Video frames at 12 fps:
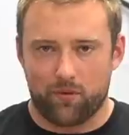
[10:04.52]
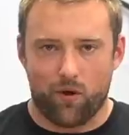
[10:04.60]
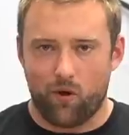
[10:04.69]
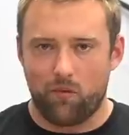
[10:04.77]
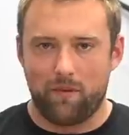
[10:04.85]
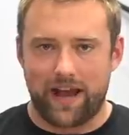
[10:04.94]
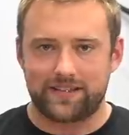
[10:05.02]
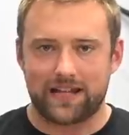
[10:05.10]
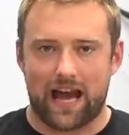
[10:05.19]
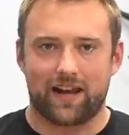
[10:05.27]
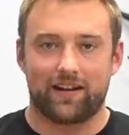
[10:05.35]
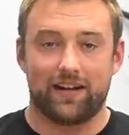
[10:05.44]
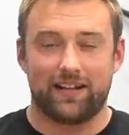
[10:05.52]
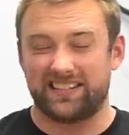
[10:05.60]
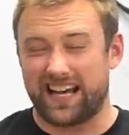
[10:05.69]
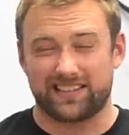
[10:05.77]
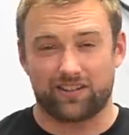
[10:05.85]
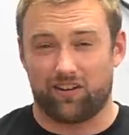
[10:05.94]
bro mentality,
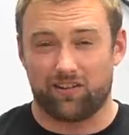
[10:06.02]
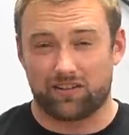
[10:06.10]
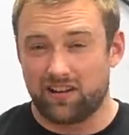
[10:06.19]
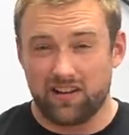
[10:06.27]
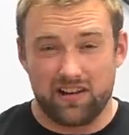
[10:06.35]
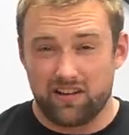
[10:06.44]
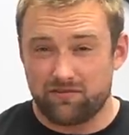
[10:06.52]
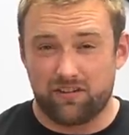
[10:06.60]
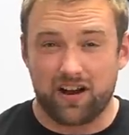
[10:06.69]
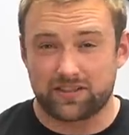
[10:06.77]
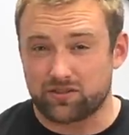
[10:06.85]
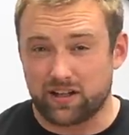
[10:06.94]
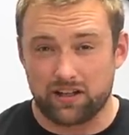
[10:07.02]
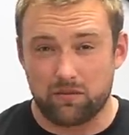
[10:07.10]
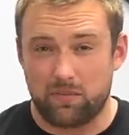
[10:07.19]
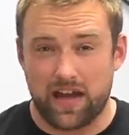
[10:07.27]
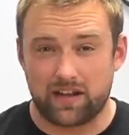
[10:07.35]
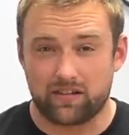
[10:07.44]
that's all fostering
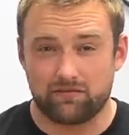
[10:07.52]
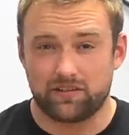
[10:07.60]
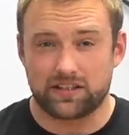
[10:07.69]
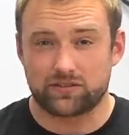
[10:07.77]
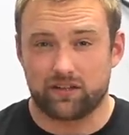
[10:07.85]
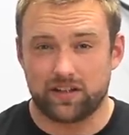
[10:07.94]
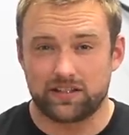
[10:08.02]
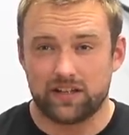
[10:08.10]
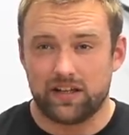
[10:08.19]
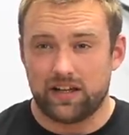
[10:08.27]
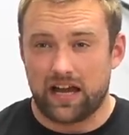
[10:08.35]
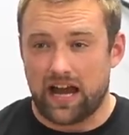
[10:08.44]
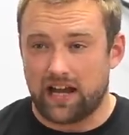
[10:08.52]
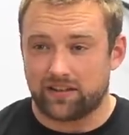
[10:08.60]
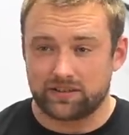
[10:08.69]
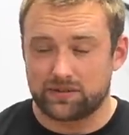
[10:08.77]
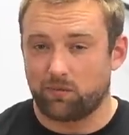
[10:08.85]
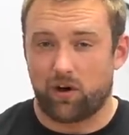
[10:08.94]
competitiveness, right? Uh,
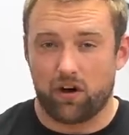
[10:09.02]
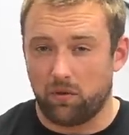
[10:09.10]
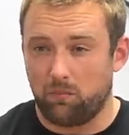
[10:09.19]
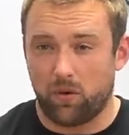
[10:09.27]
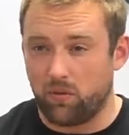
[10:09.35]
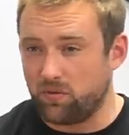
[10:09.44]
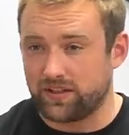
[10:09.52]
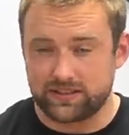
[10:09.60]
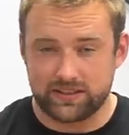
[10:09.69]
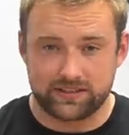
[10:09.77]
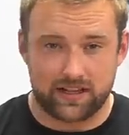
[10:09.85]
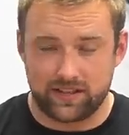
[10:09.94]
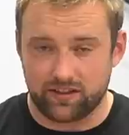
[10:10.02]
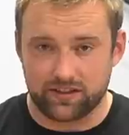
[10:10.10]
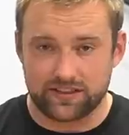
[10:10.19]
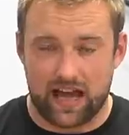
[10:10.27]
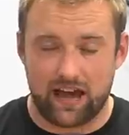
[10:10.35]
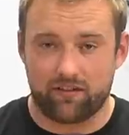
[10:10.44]
small bonuses on your
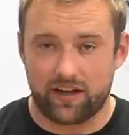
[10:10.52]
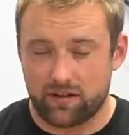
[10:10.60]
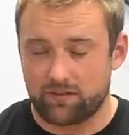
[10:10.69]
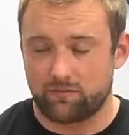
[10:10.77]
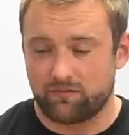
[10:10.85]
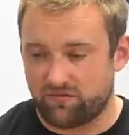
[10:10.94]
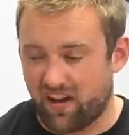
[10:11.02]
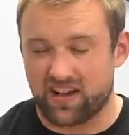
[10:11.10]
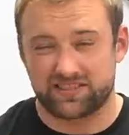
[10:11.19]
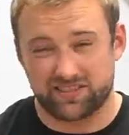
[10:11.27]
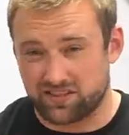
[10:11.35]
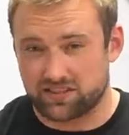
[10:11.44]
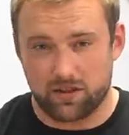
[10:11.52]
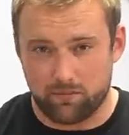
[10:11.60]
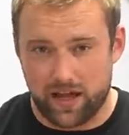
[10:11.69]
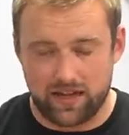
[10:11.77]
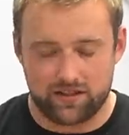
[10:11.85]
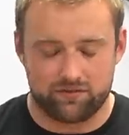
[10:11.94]
salary, fosters
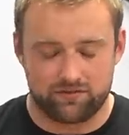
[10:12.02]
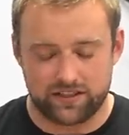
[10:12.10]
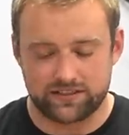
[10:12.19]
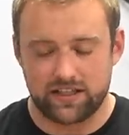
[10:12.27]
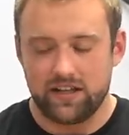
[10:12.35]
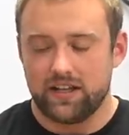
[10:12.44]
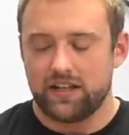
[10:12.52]
competitiveness.